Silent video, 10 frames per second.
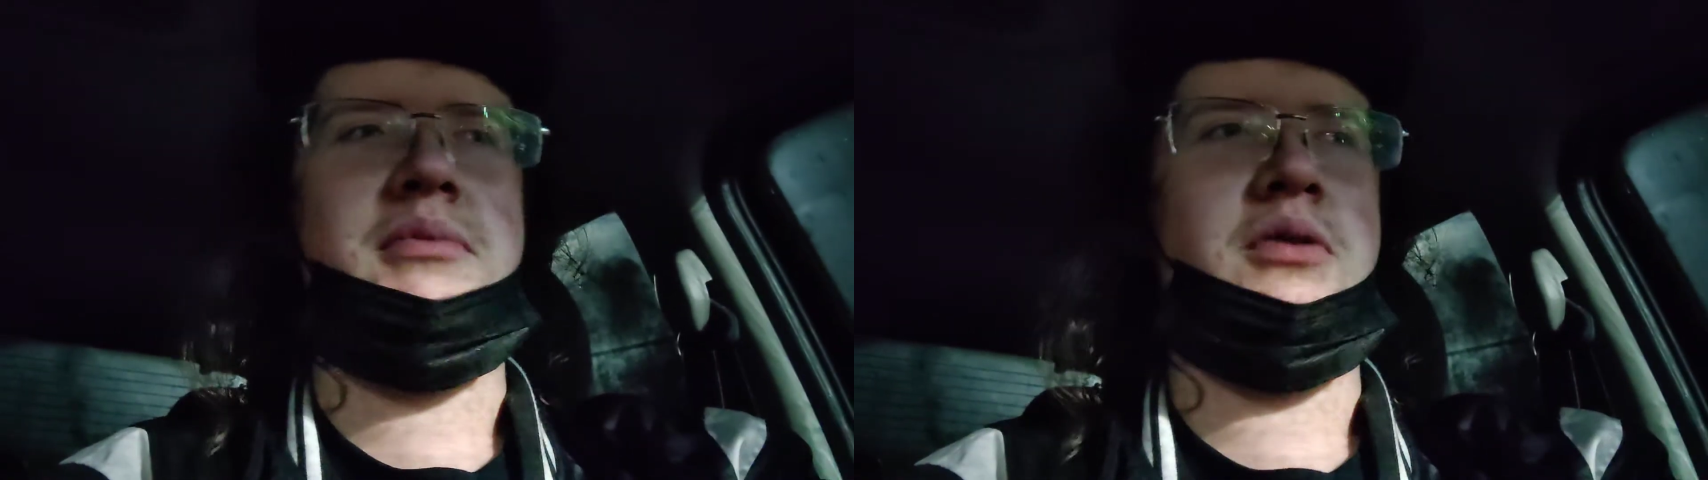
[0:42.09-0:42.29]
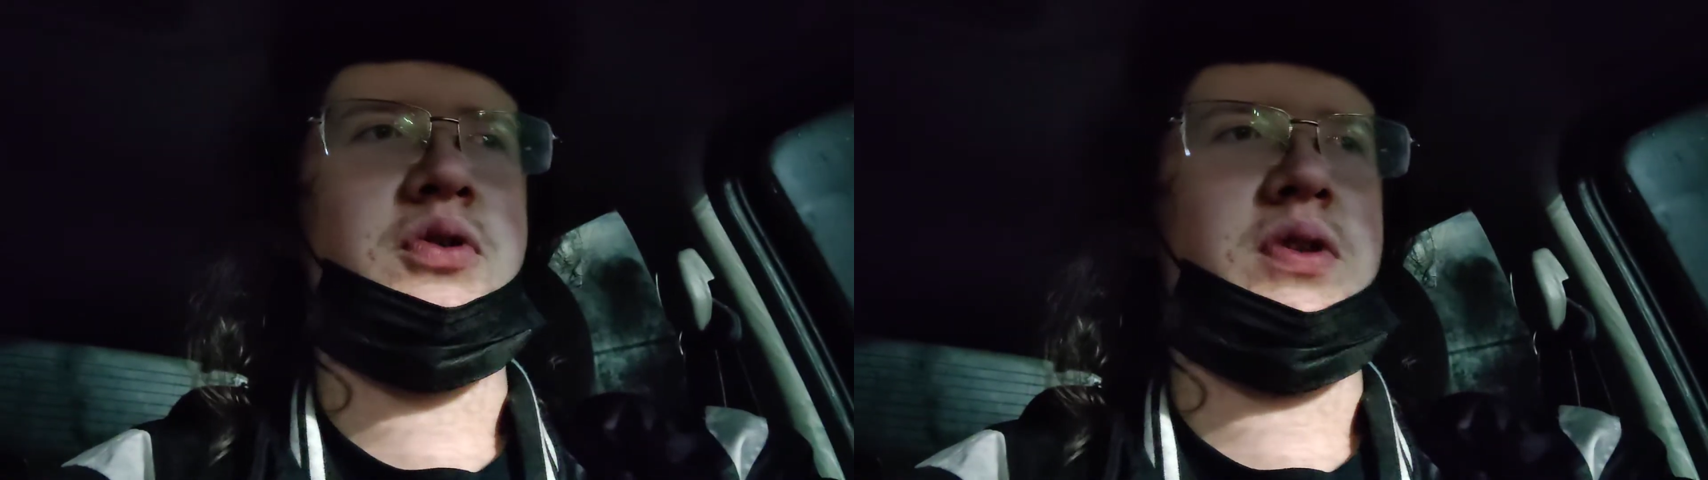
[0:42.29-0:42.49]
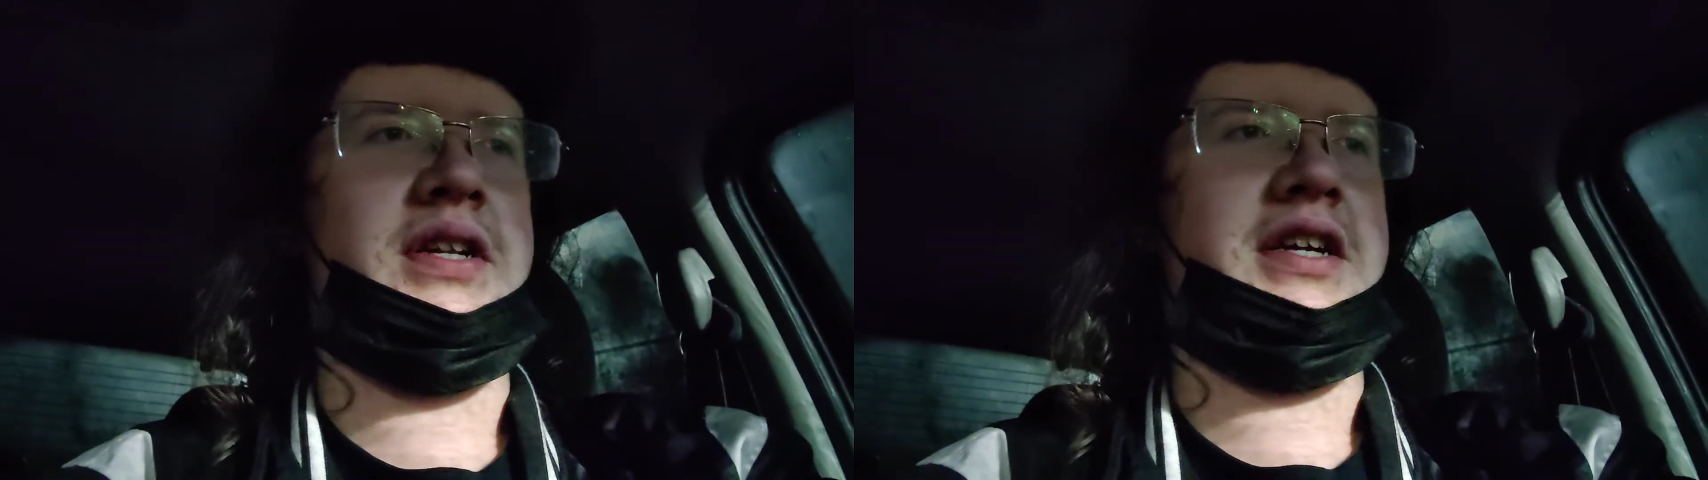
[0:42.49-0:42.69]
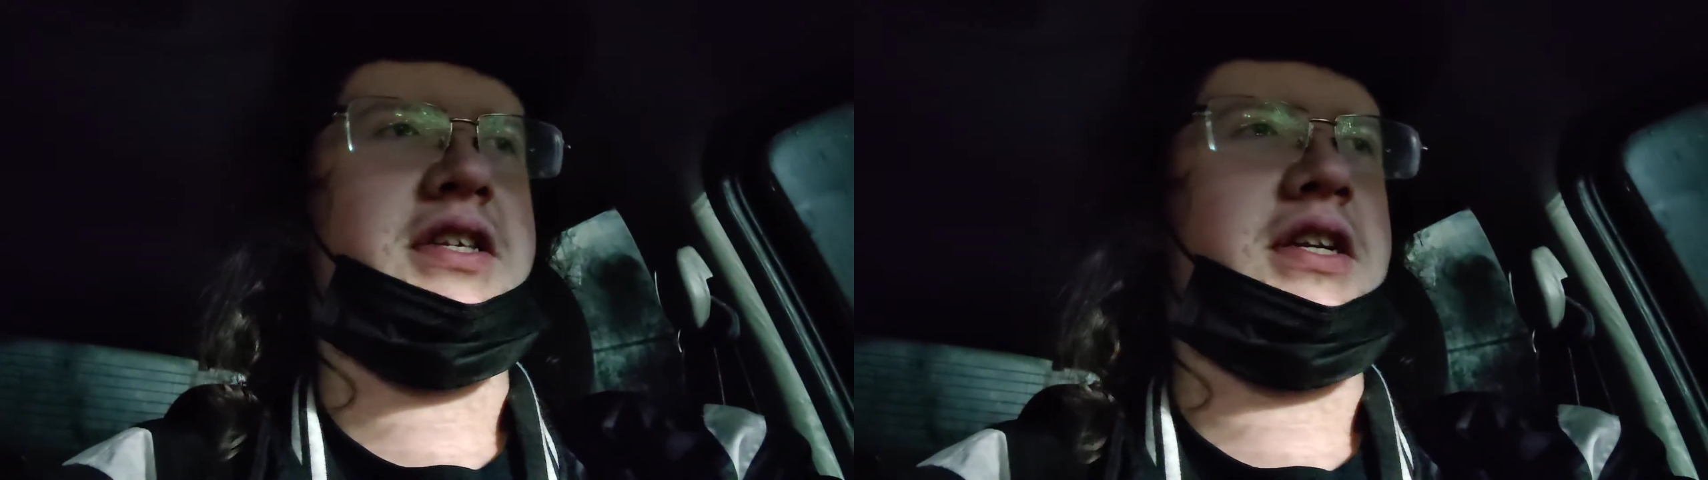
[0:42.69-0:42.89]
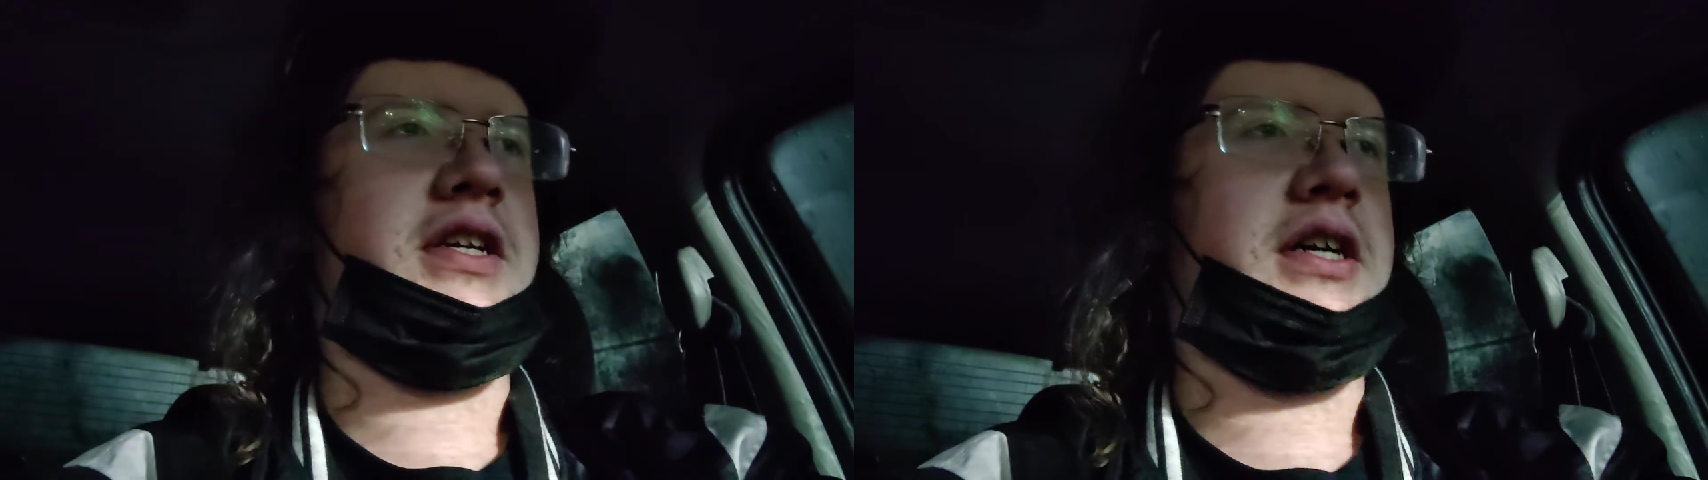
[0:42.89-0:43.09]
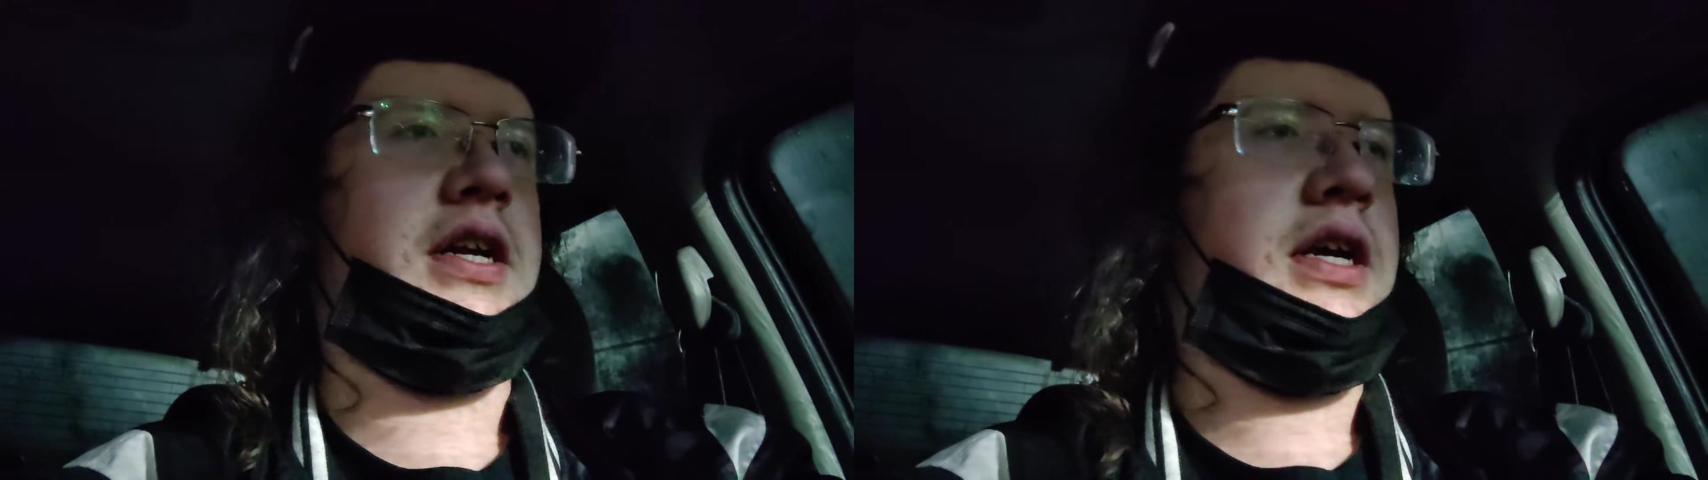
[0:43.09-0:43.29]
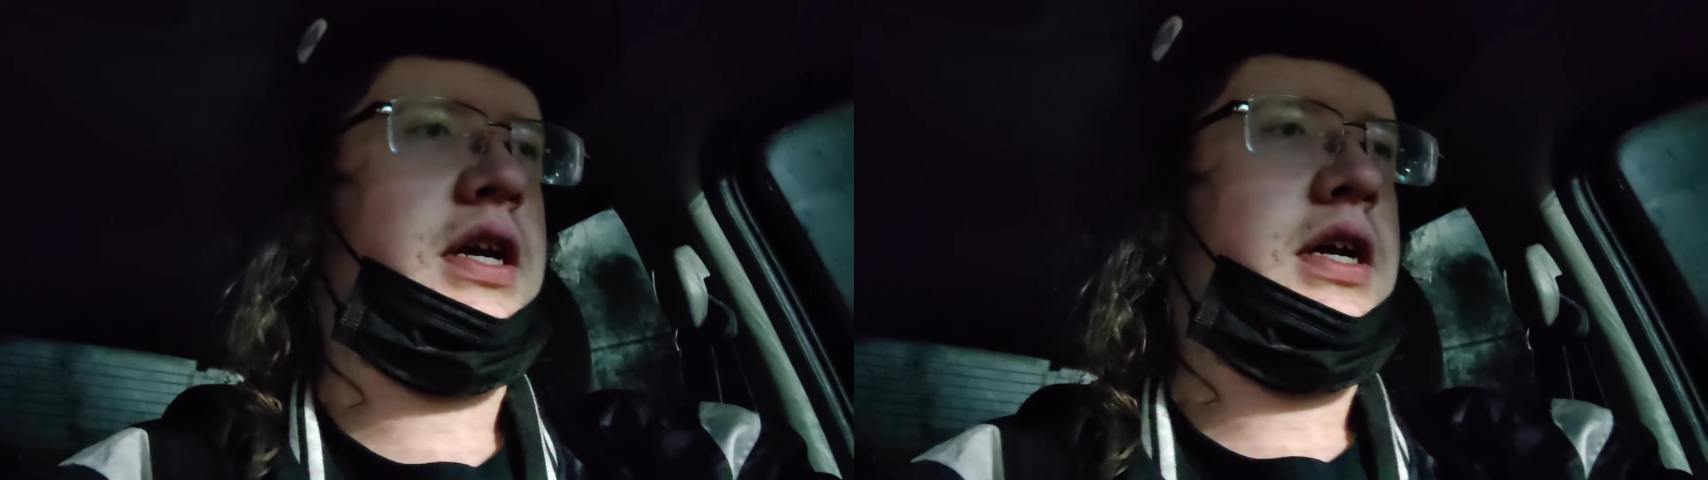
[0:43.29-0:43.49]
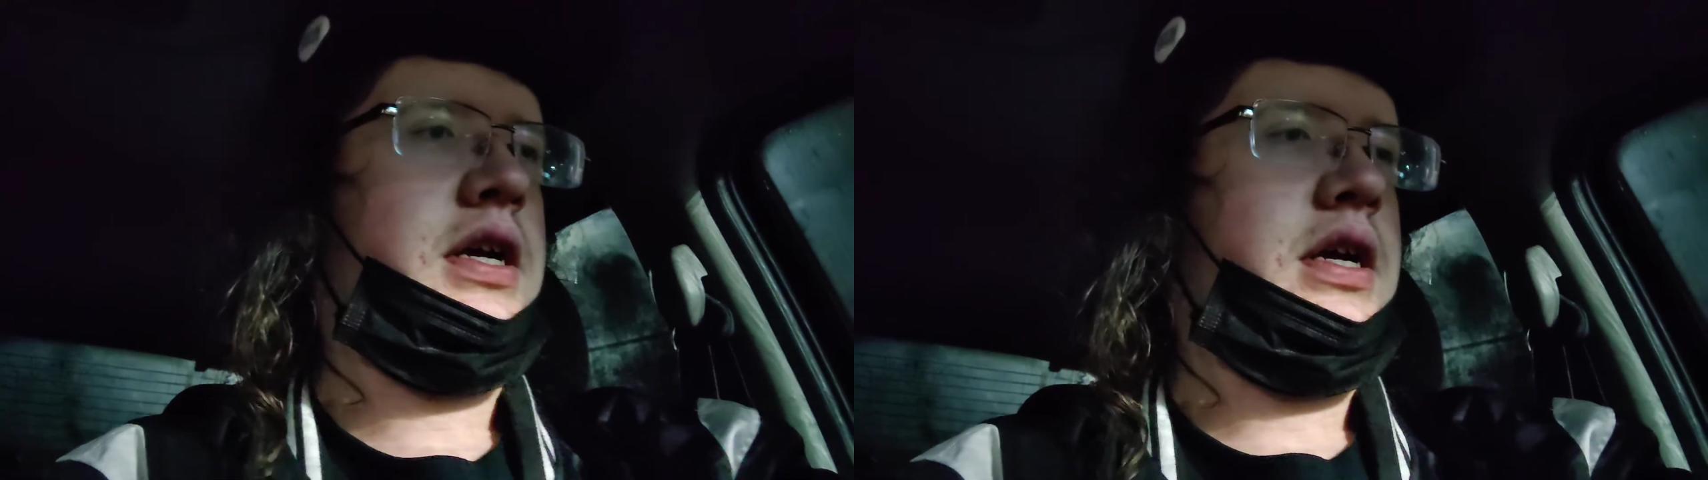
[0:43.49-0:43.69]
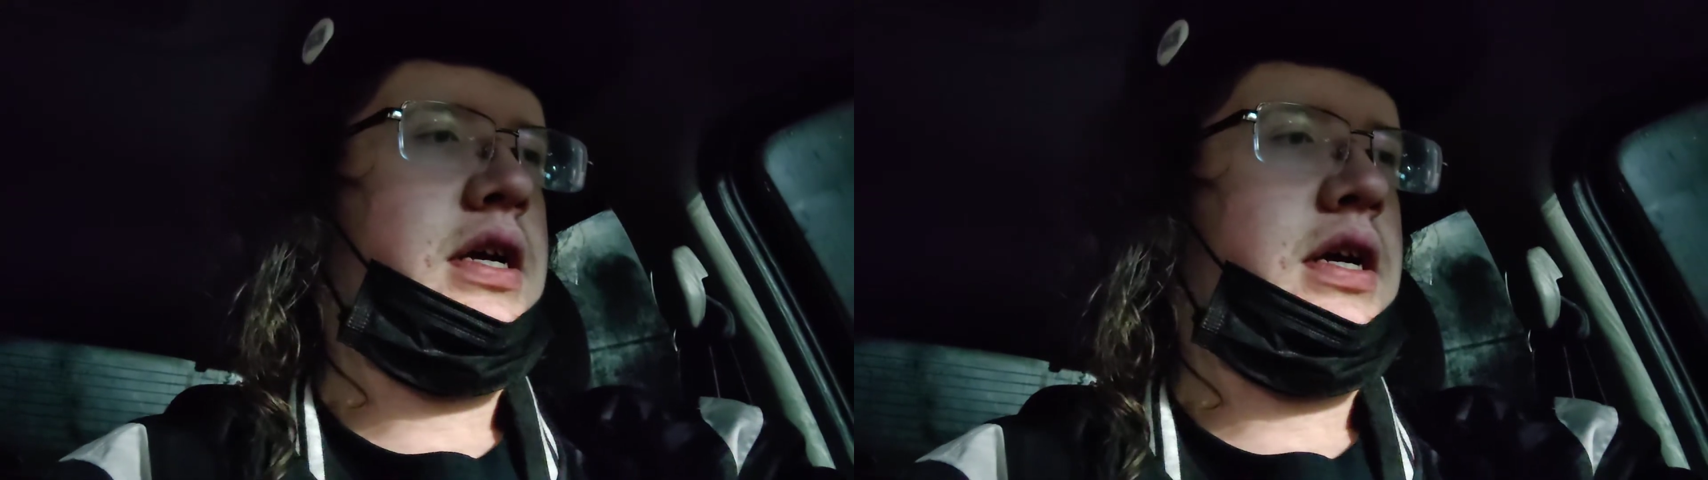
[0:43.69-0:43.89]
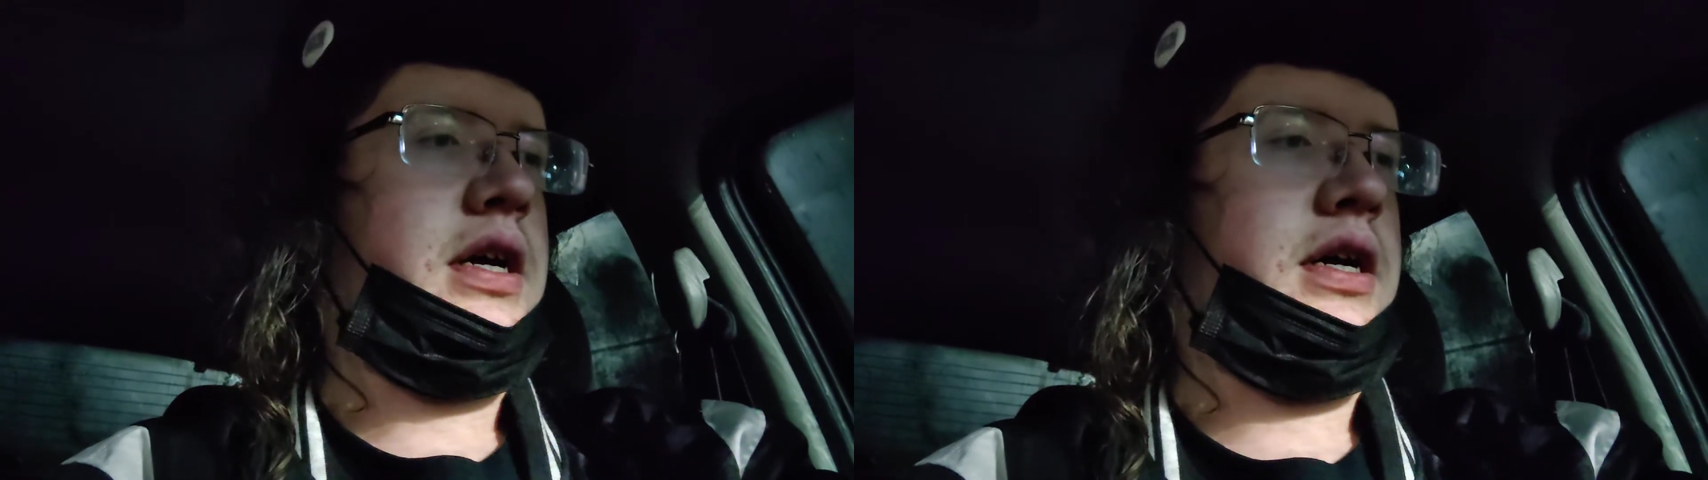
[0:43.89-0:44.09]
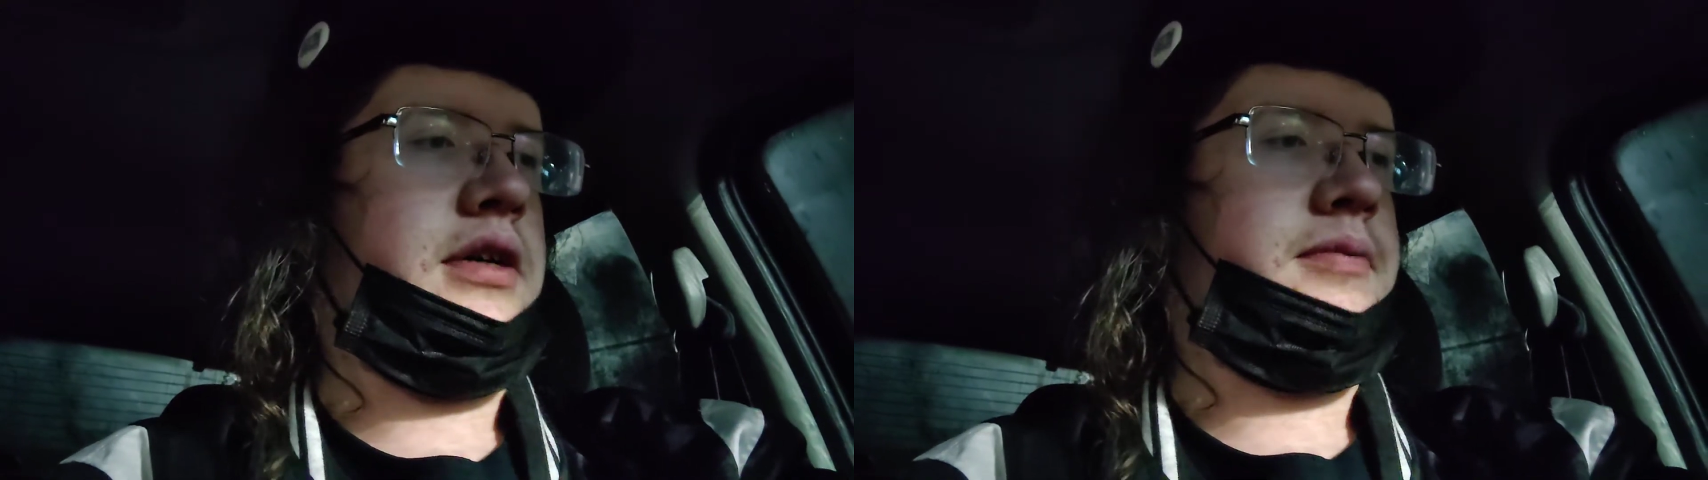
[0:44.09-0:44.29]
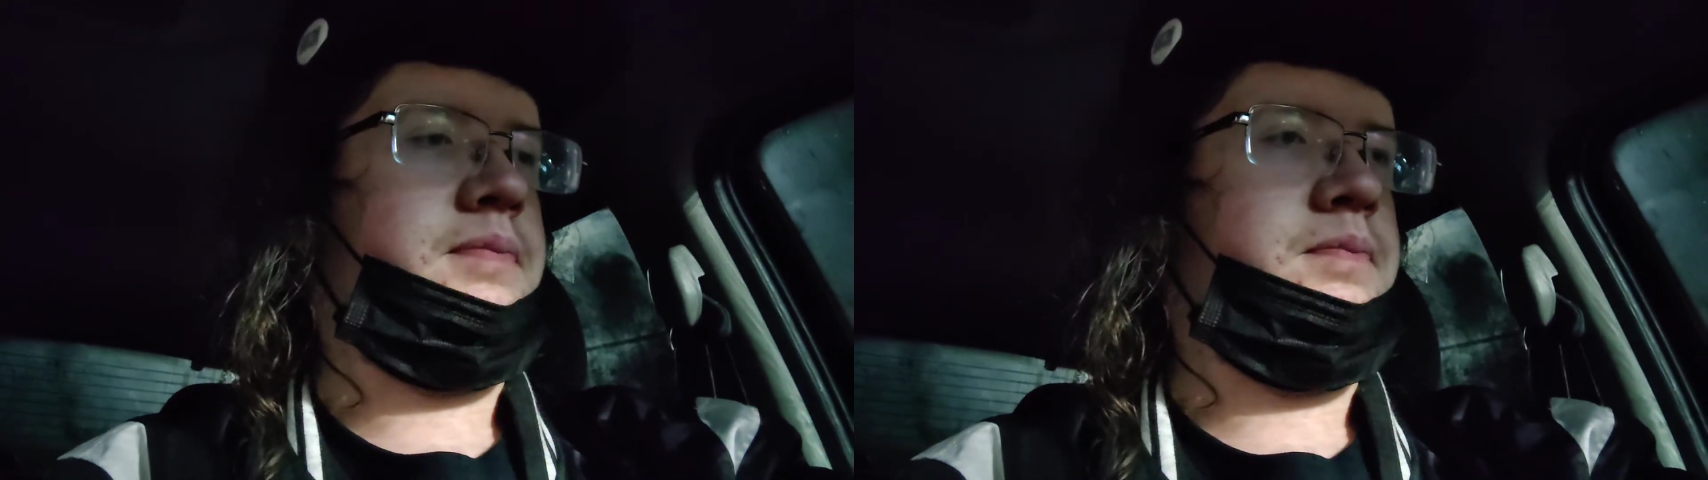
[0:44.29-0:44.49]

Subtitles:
but it was really nice that he did. So